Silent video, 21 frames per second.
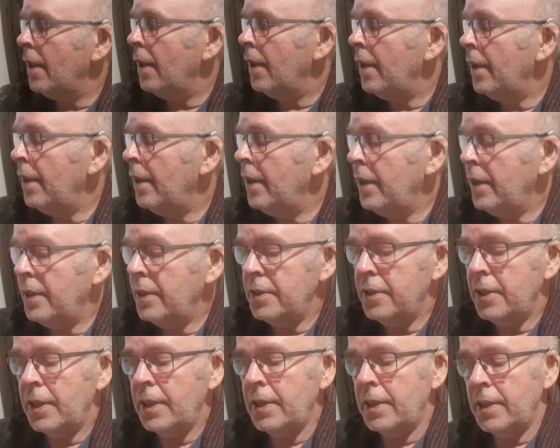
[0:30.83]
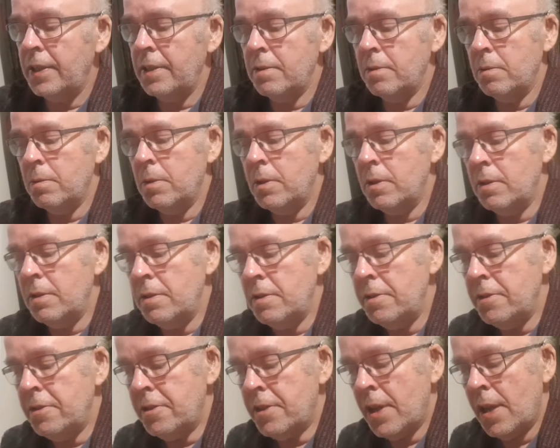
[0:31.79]
and in it
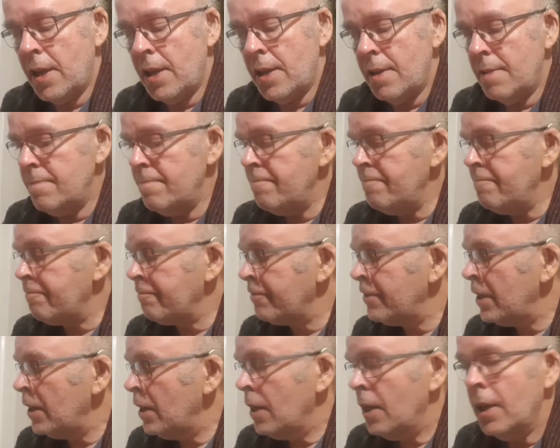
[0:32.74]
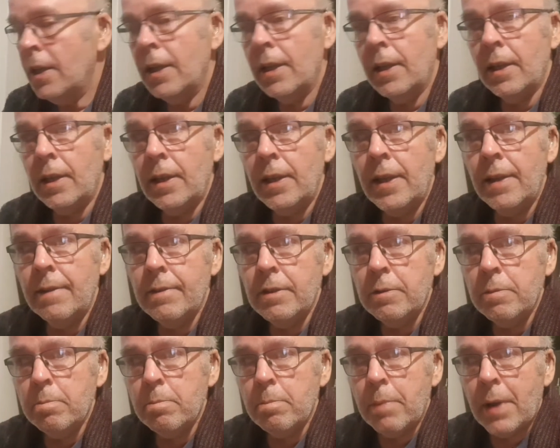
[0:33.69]
was
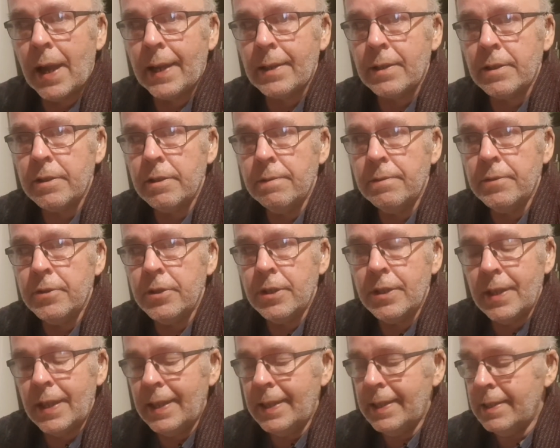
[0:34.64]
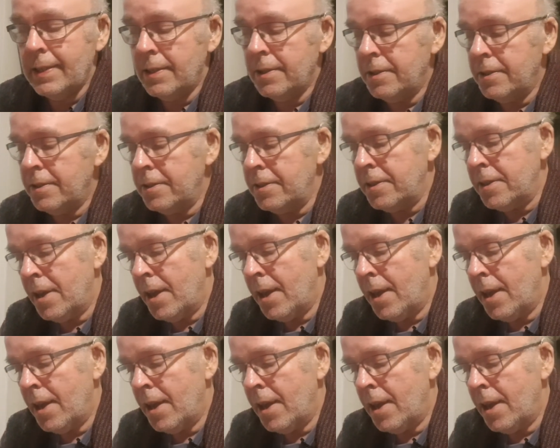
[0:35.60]
11 packs of seeds.